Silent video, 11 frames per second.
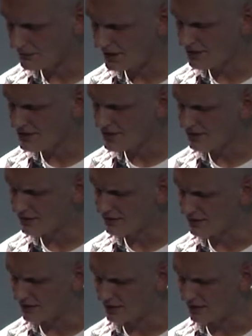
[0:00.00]
thing
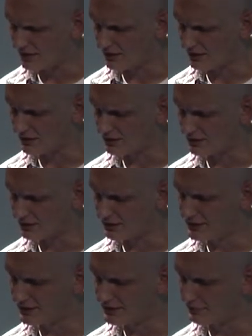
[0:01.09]
is that uh,
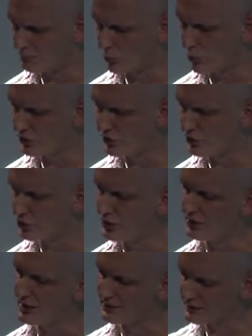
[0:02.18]
this pointed to the
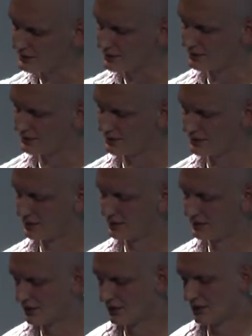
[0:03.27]
next
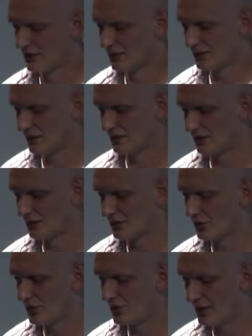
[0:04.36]
uh,
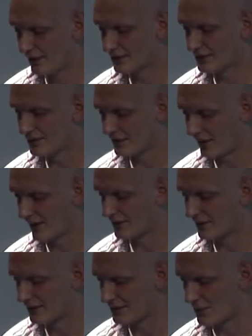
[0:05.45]
to the next
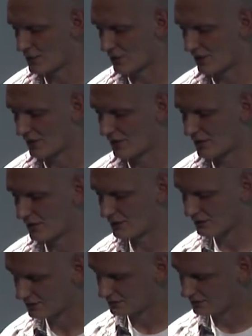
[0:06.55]
text exception handler
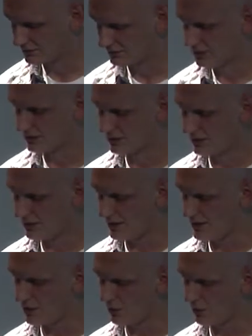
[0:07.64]

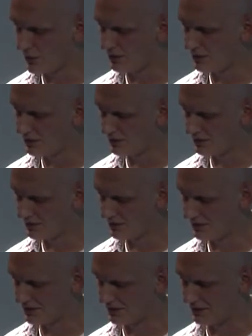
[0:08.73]
is all written
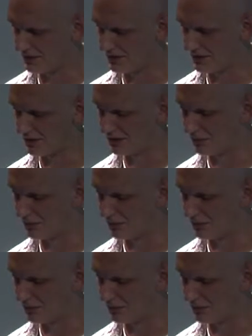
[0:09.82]
uh,